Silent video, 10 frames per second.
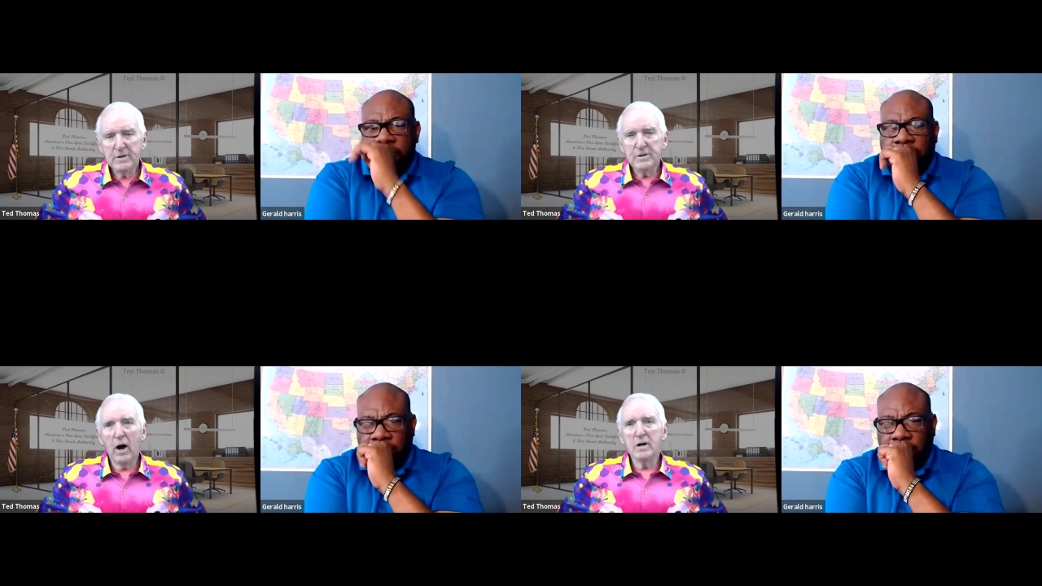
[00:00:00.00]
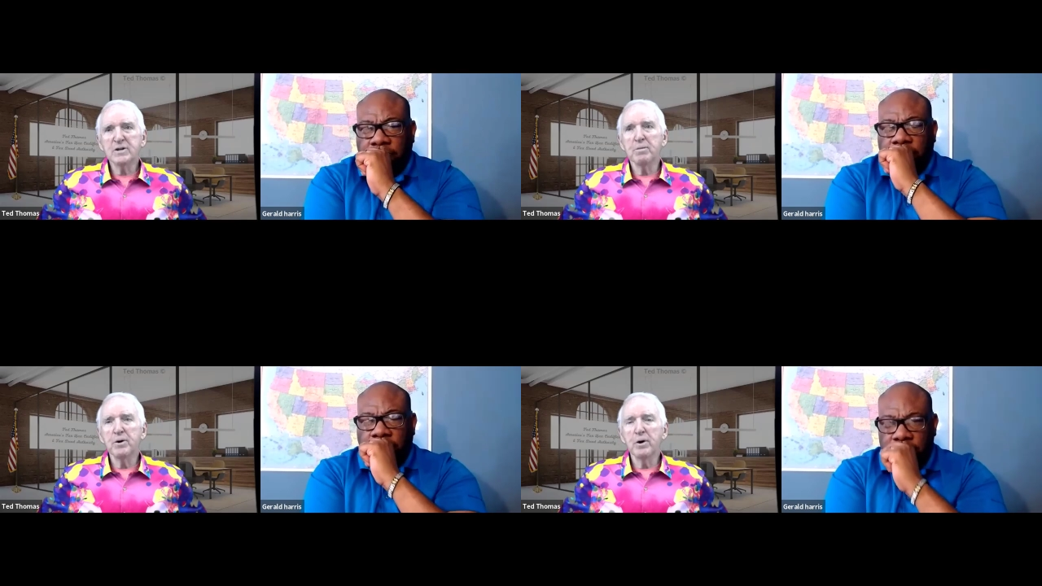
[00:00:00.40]
Speaker 1: See,
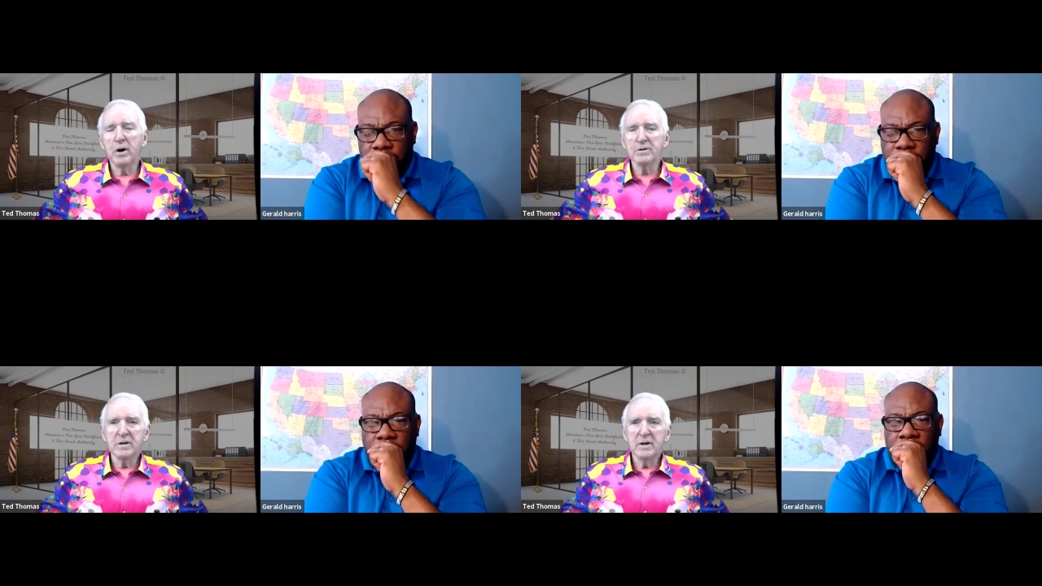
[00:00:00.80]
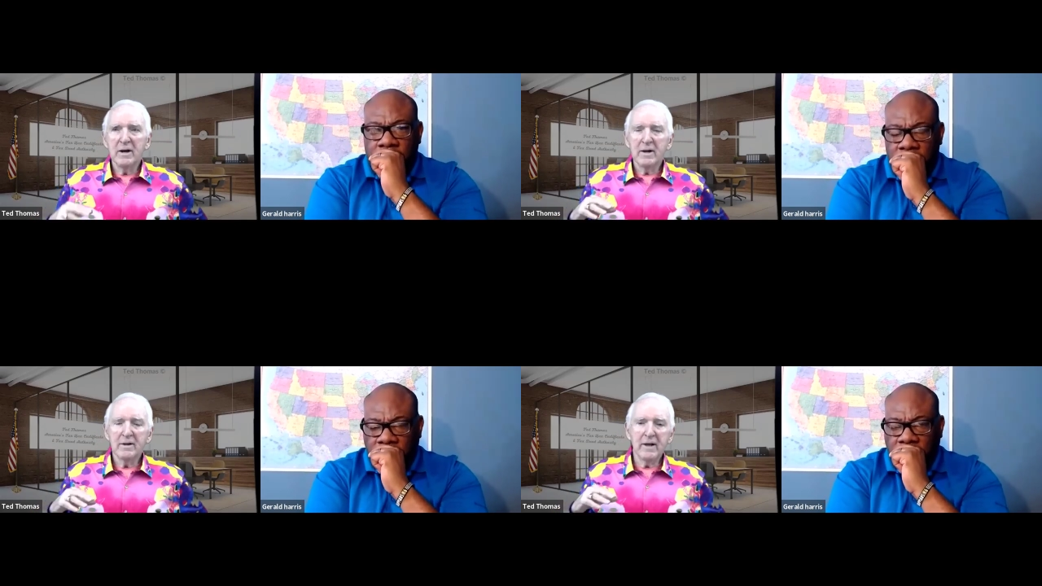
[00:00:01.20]
entrepreneurs,
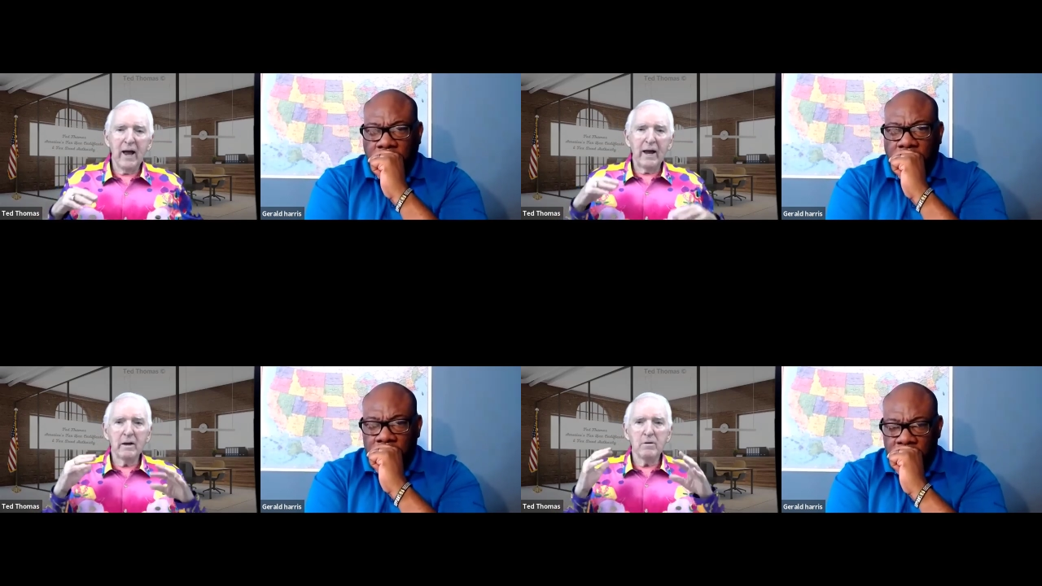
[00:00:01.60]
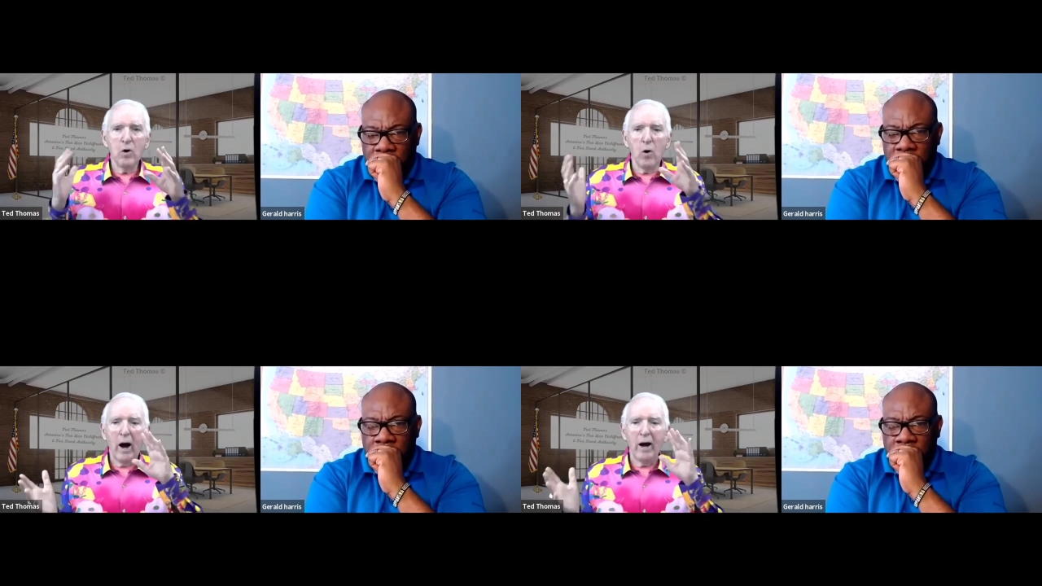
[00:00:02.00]
they
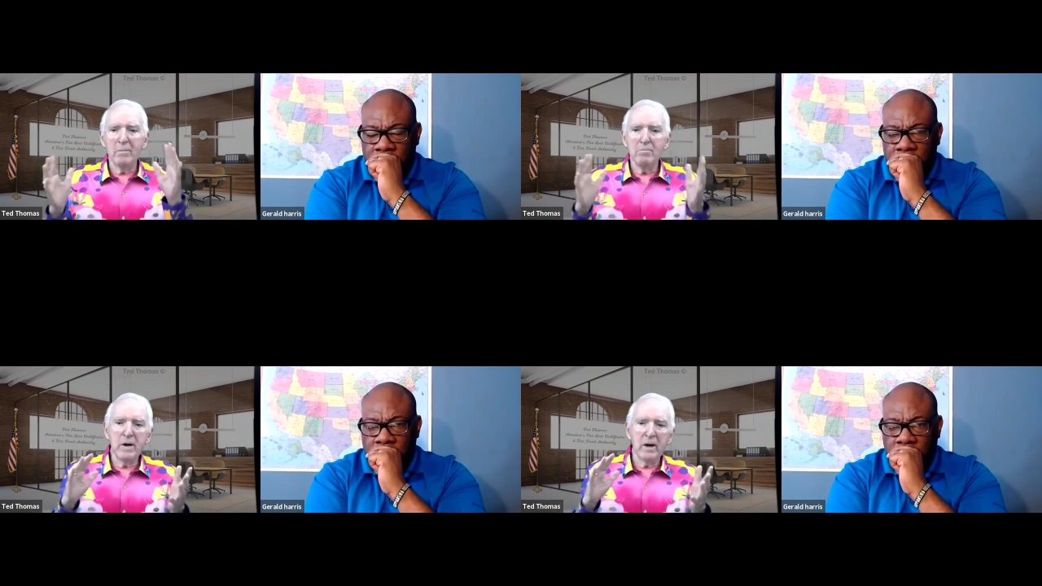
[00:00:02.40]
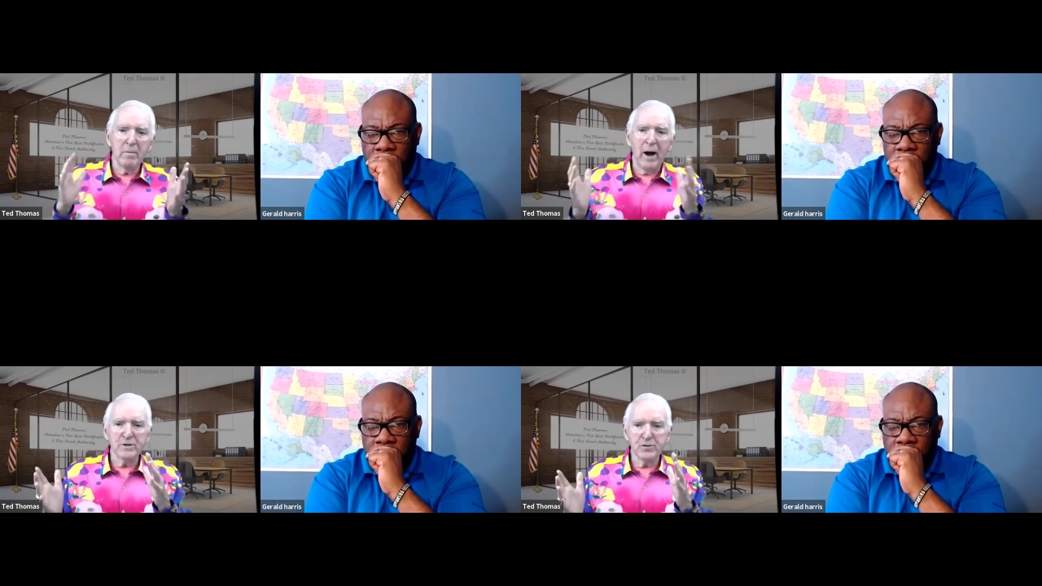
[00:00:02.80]
know how to
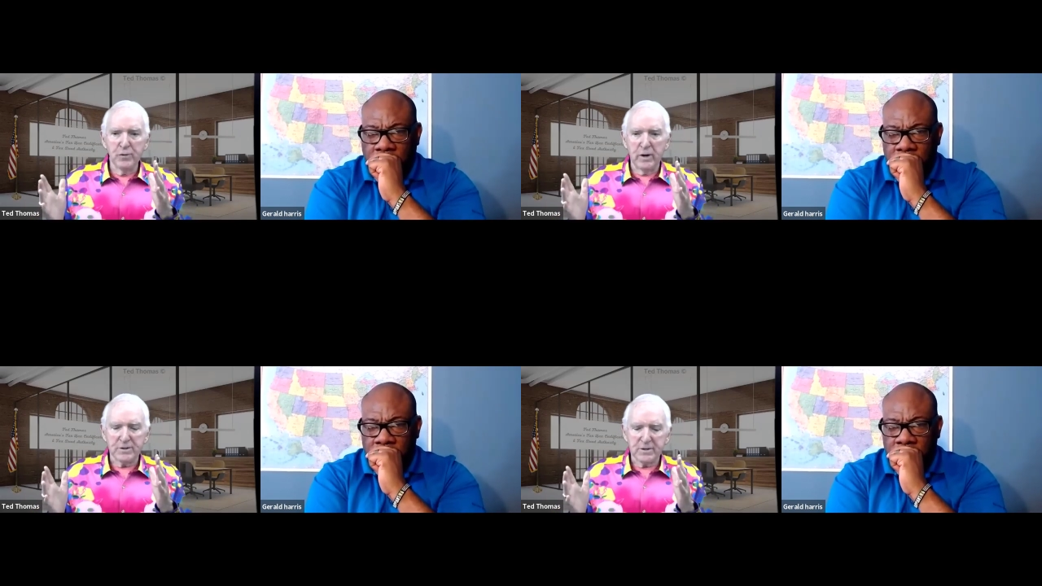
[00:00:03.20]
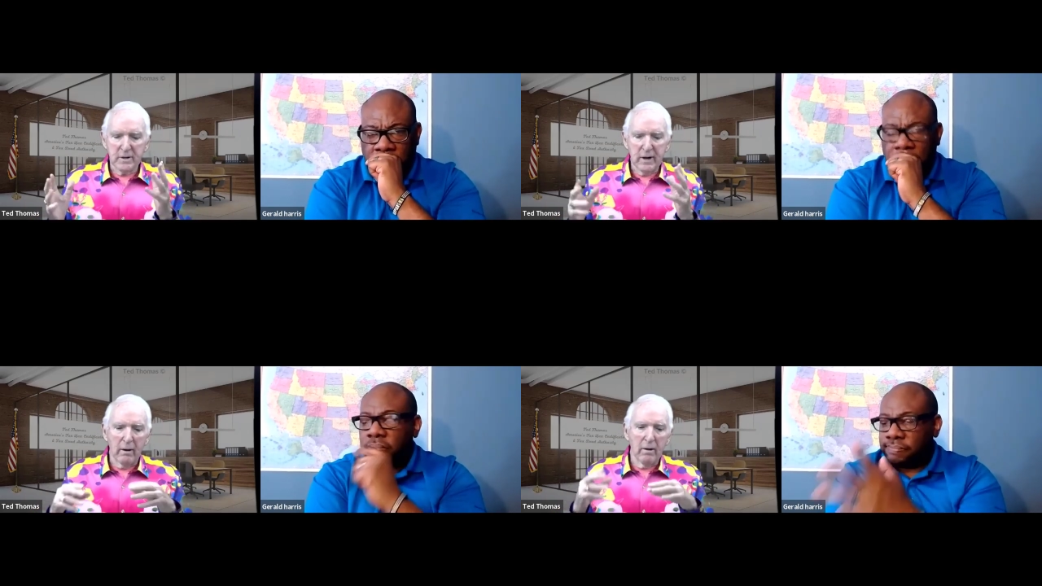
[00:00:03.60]
minimize risk.
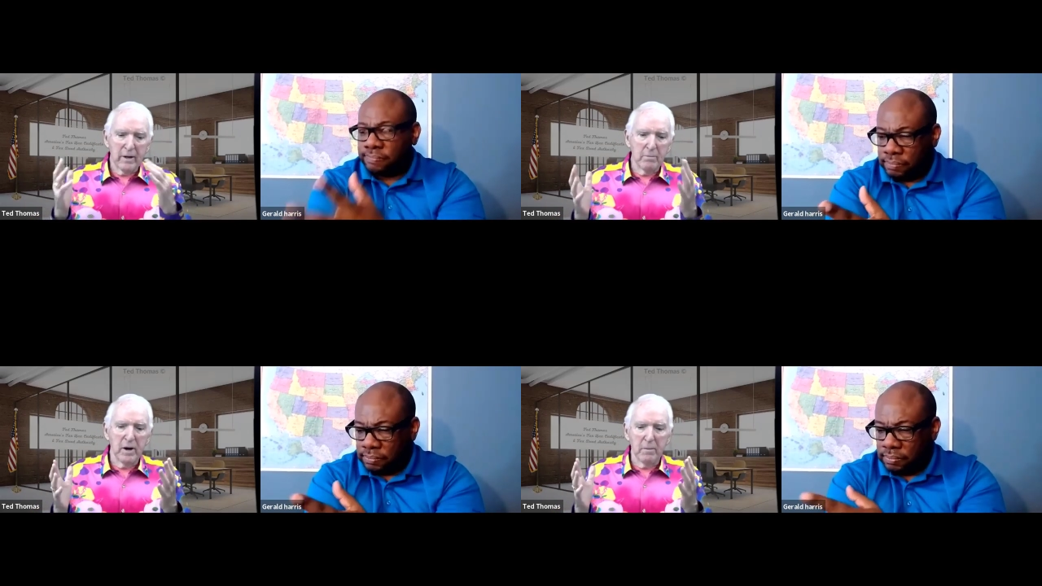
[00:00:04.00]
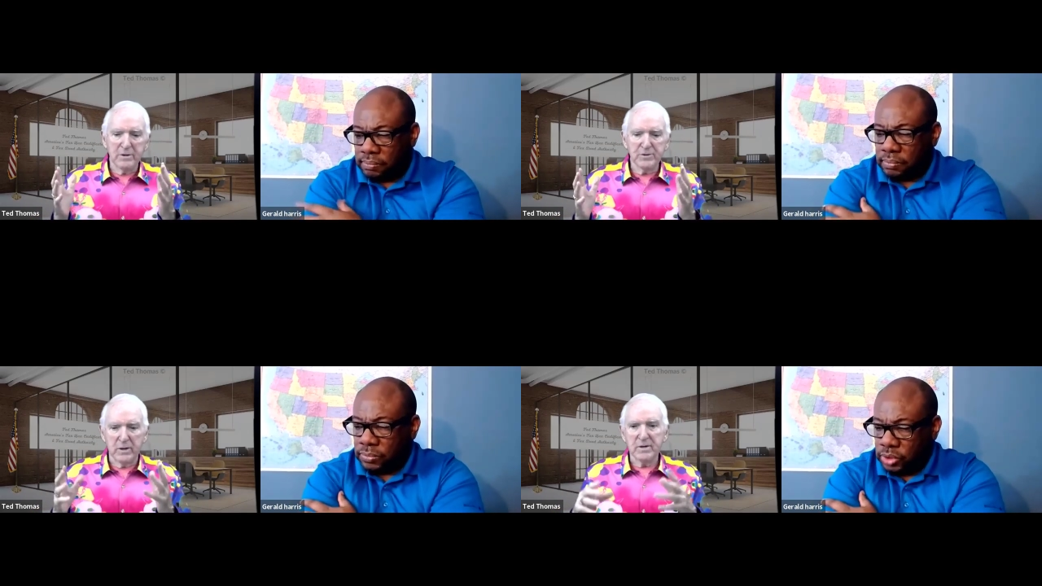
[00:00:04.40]
Now, how do you
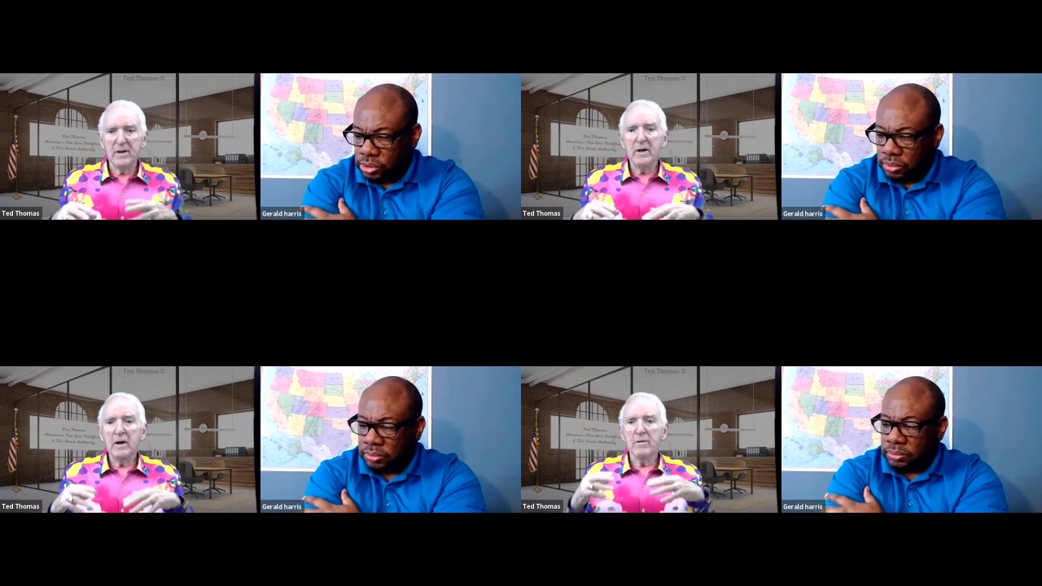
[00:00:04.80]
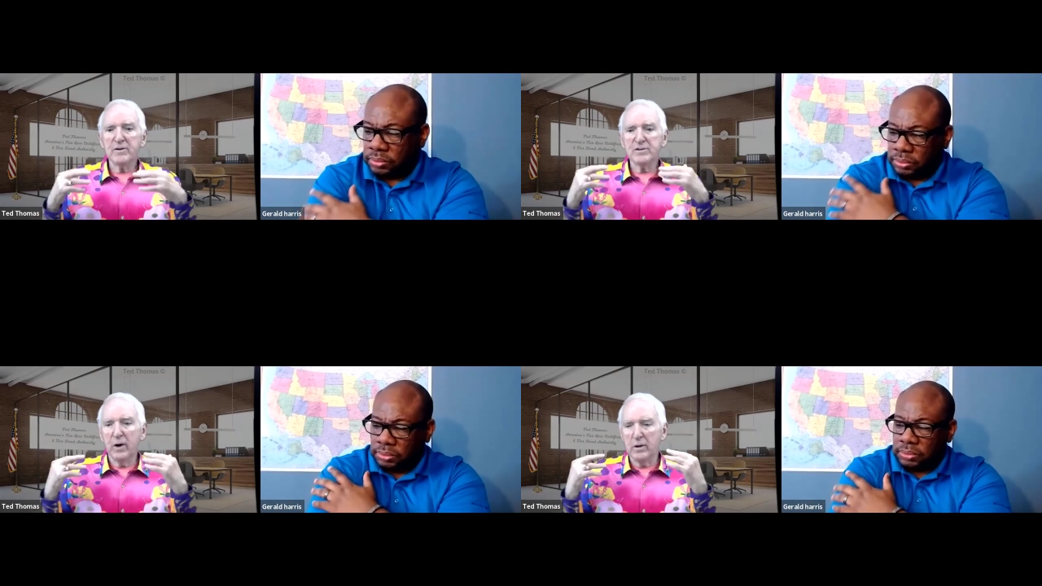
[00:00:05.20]
minimize risk?
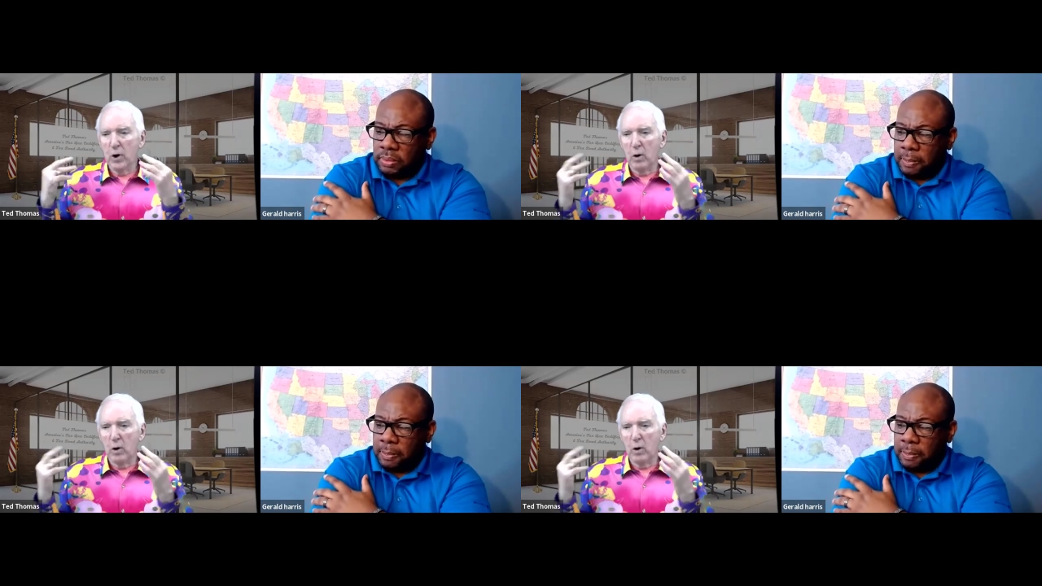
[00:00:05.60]
First of all,